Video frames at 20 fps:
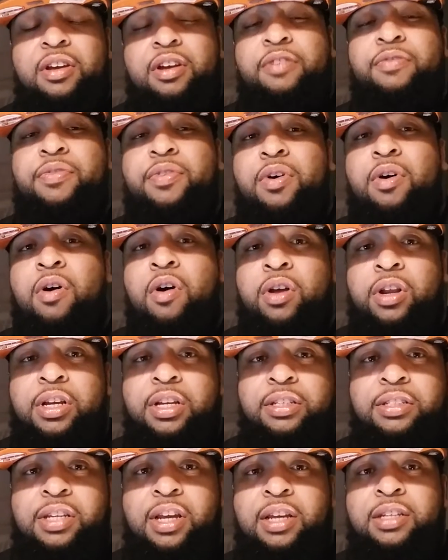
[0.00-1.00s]
of all the
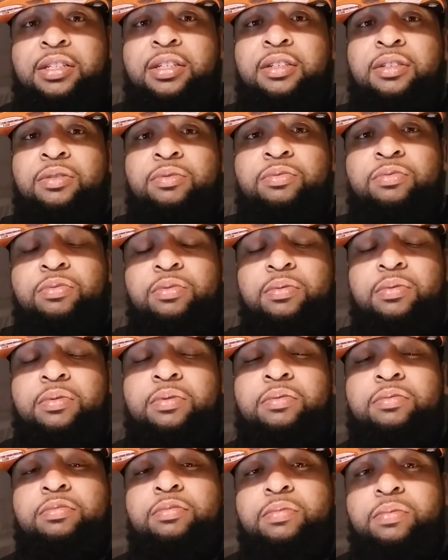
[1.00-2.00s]
contestants who
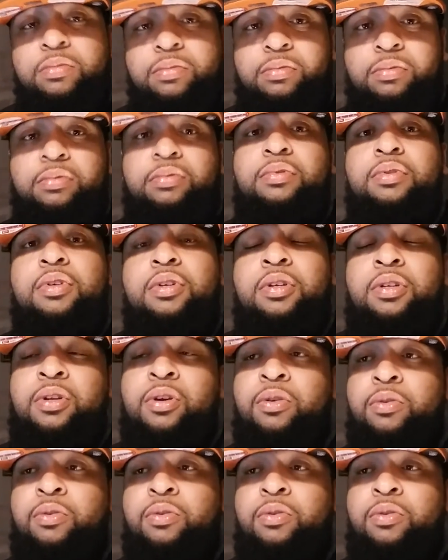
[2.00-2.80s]
you